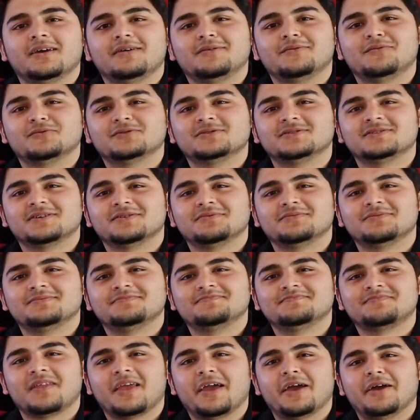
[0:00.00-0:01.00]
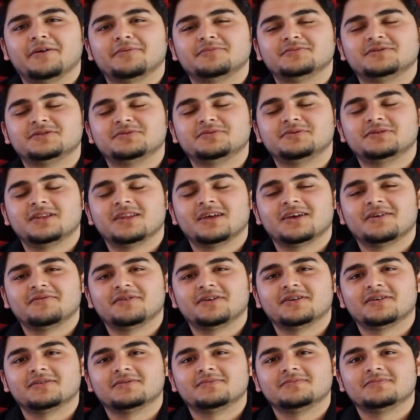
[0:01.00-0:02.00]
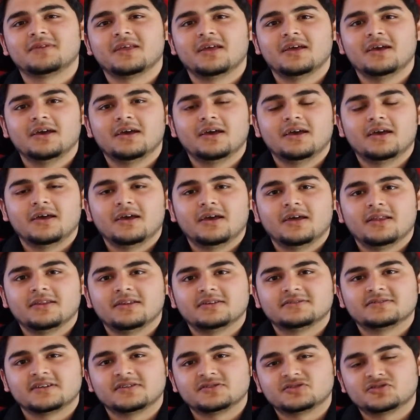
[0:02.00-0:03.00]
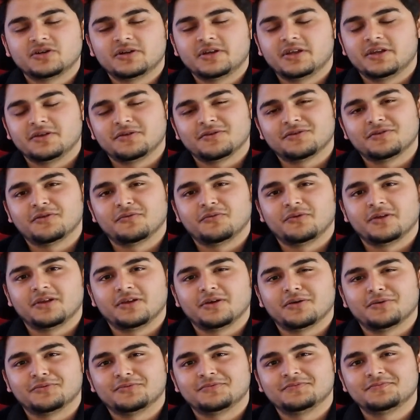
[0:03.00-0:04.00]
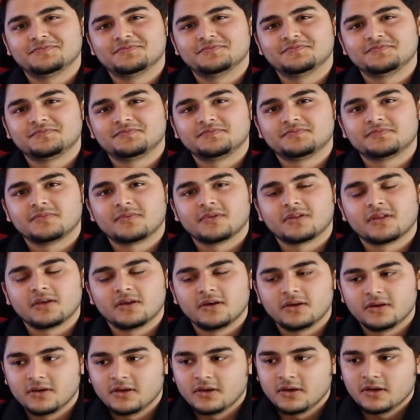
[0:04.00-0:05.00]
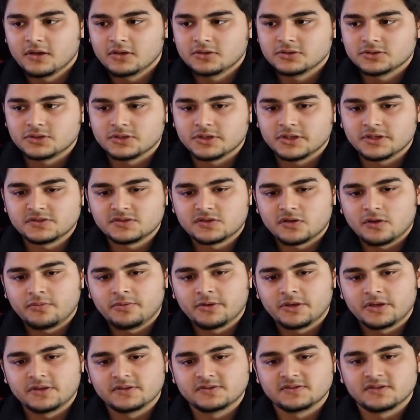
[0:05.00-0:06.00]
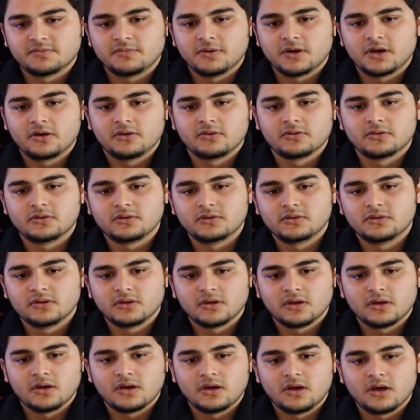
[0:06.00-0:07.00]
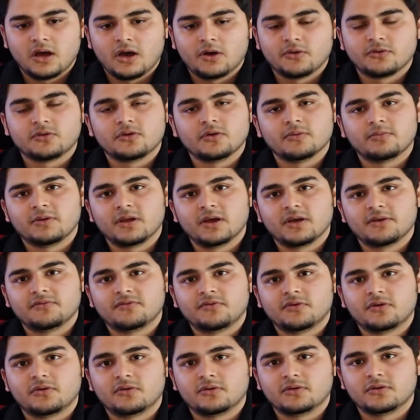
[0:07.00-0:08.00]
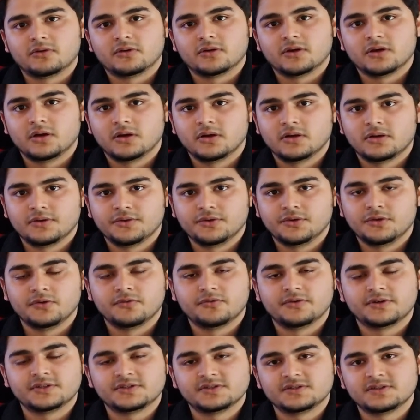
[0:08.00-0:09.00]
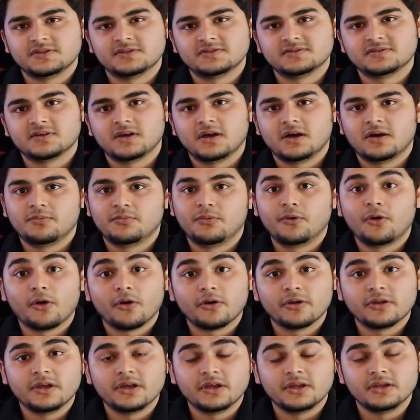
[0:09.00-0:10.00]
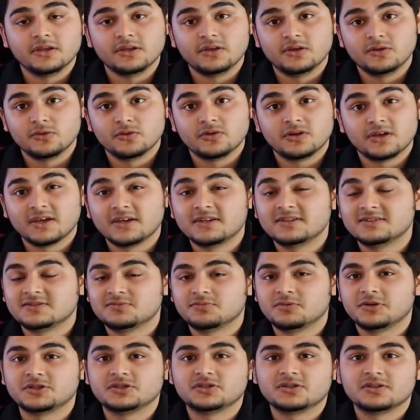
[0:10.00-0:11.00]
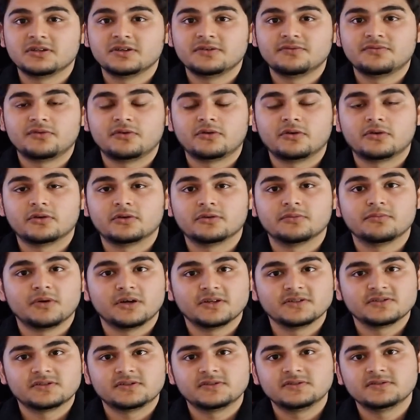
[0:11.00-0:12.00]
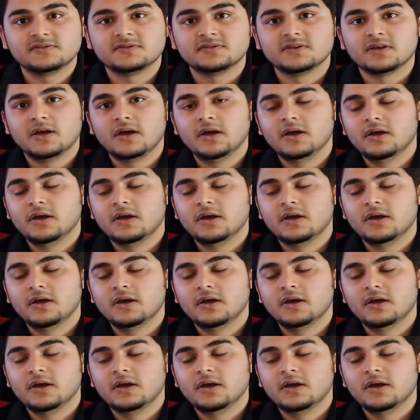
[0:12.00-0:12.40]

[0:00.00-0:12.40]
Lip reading: What's up? MGB Live here. Let's get straight into the video. Today's topic is about how to apply for universities abroad in UK, especially for masters